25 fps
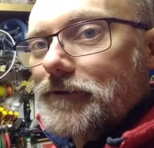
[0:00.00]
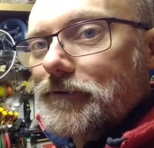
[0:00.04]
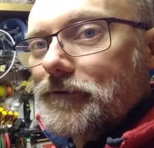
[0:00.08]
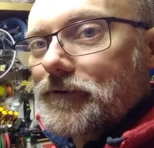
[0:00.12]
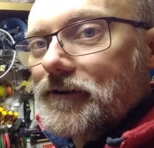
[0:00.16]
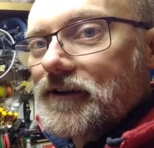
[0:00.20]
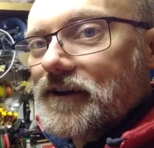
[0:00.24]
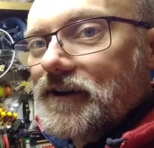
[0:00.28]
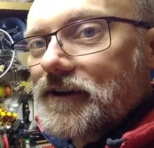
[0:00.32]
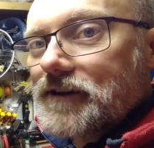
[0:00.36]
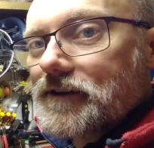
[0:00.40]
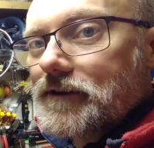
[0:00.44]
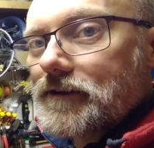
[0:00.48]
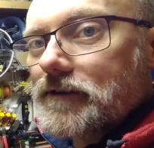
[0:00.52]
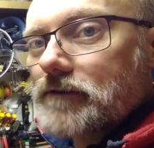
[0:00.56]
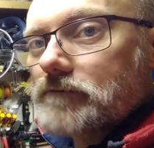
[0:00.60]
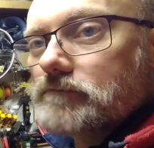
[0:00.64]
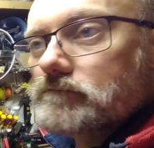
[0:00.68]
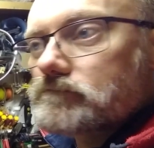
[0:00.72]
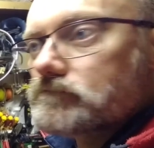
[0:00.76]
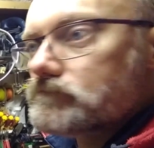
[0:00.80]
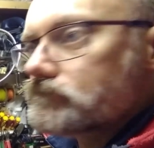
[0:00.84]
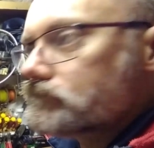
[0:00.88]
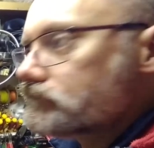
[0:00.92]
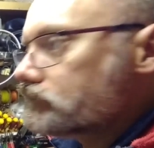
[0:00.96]
Right,
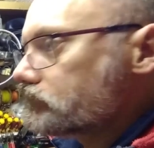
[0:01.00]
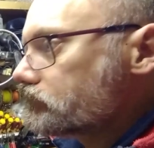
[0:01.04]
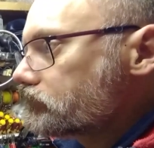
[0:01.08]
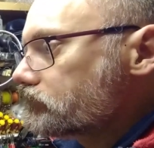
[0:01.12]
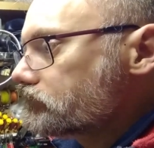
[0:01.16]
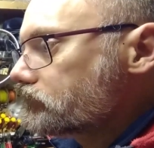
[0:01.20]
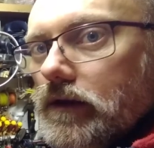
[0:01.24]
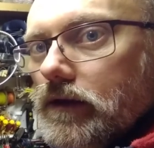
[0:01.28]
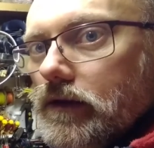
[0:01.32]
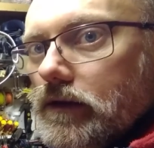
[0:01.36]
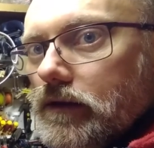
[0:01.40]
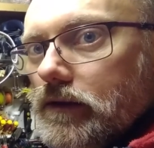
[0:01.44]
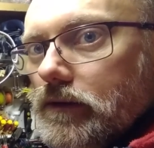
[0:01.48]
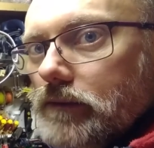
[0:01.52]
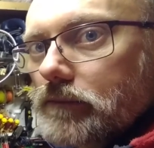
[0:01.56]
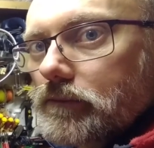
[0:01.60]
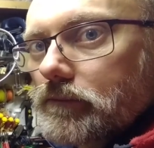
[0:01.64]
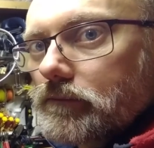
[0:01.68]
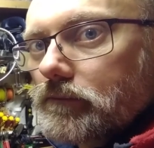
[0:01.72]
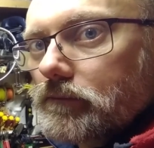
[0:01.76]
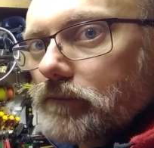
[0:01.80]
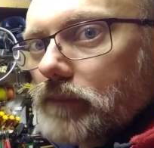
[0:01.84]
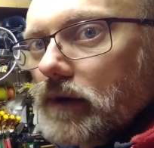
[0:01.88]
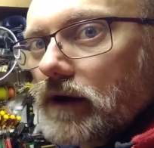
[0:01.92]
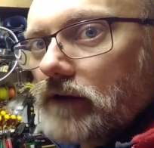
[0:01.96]

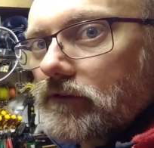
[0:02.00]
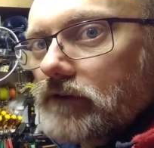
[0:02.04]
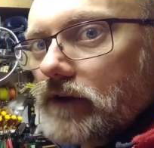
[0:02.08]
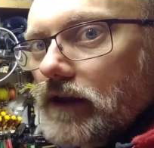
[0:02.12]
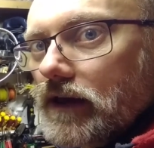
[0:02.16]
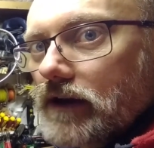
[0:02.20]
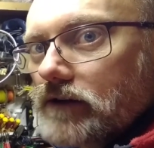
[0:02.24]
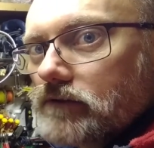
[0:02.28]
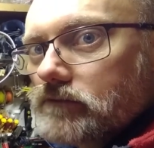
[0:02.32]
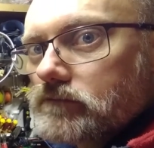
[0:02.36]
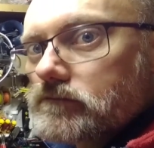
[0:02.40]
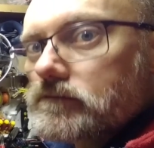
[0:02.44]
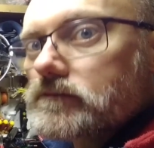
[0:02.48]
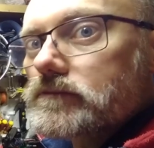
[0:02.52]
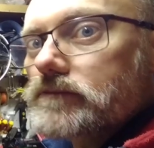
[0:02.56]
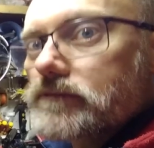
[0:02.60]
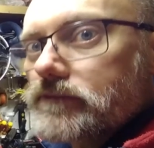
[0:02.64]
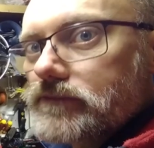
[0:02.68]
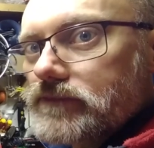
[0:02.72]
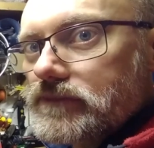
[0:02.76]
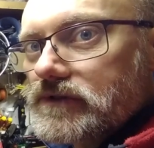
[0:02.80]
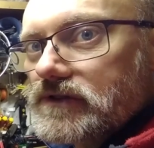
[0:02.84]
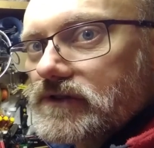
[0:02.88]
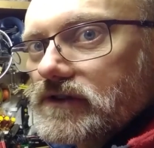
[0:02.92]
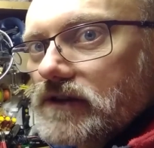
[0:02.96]
bye for now.
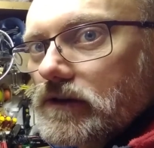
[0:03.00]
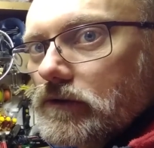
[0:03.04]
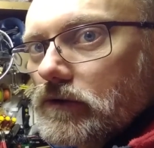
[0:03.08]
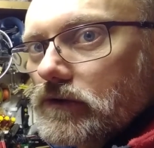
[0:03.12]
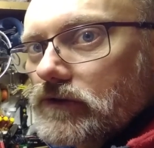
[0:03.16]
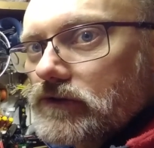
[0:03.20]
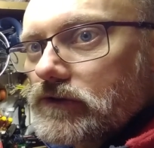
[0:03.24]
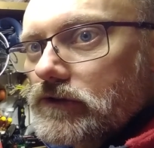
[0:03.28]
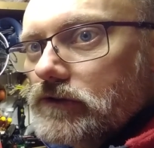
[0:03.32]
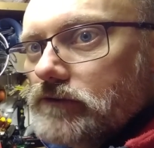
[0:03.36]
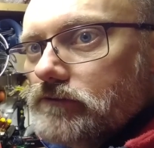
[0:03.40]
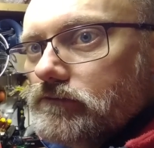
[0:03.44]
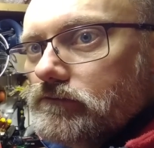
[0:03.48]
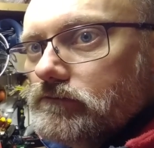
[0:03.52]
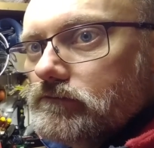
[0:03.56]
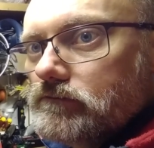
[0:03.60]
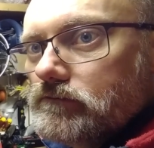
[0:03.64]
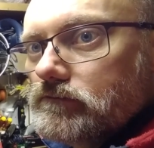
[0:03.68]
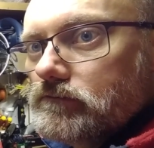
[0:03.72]
See you all soon.